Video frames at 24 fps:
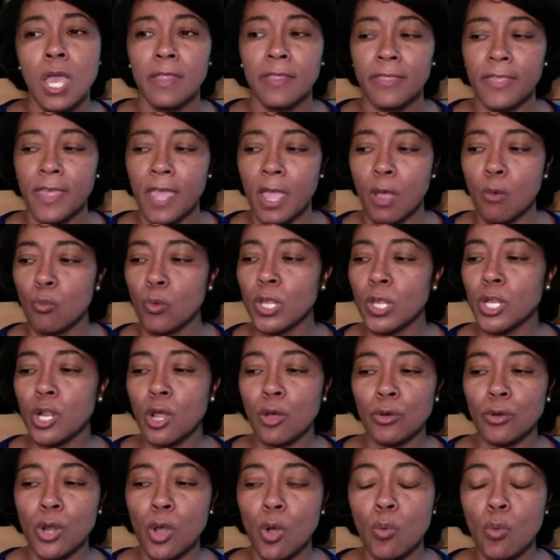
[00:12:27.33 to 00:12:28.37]
that we
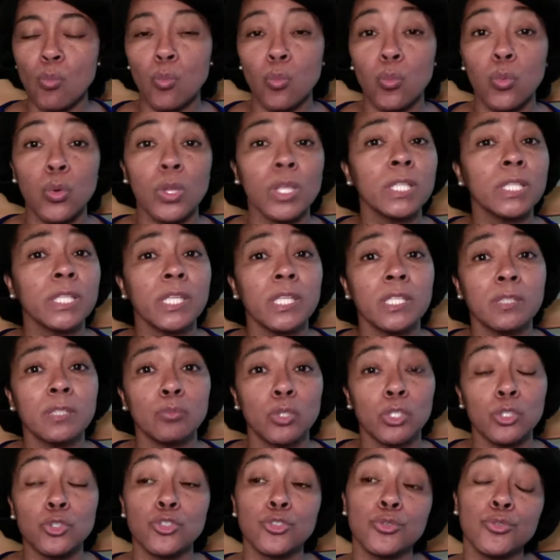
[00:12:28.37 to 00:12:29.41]
don't know really
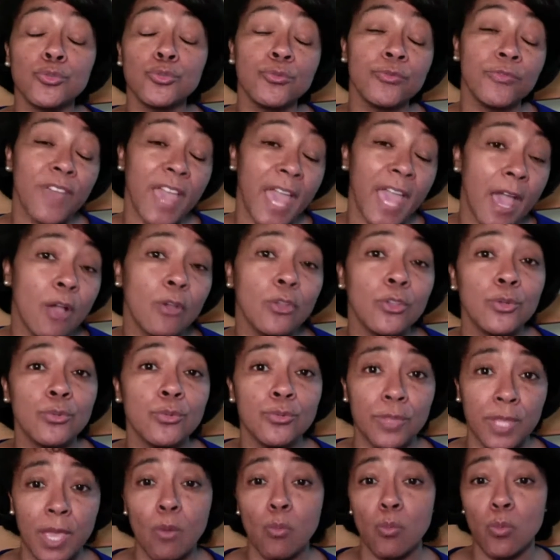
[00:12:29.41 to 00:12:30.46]
the true value
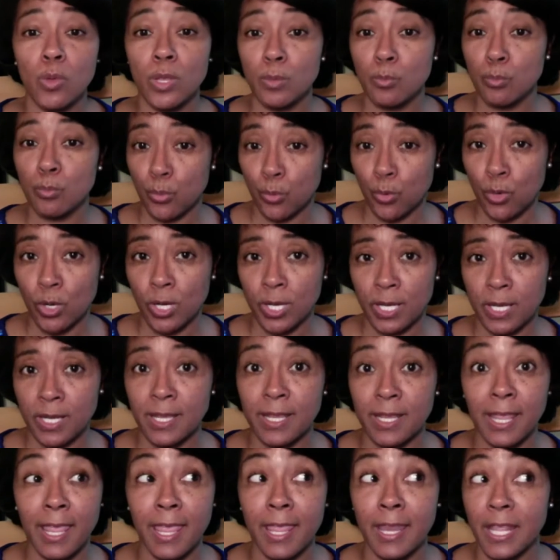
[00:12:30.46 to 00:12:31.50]
that we bring,
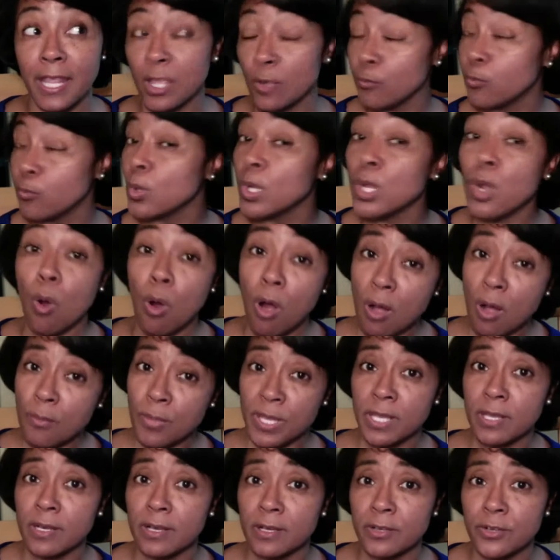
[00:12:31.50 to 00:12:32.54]
and if we are
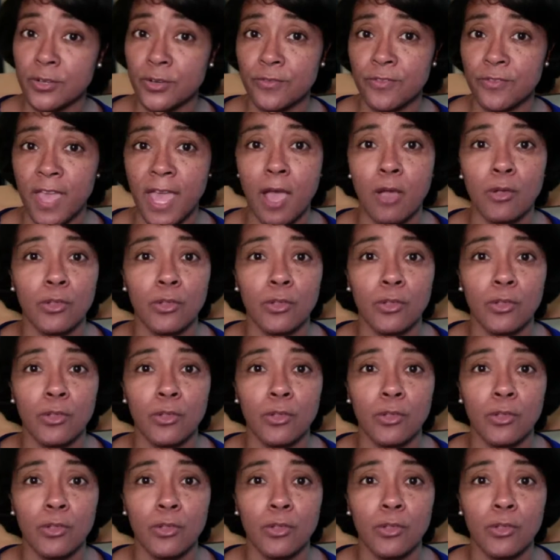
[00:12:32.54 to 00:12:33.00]
being undervalued.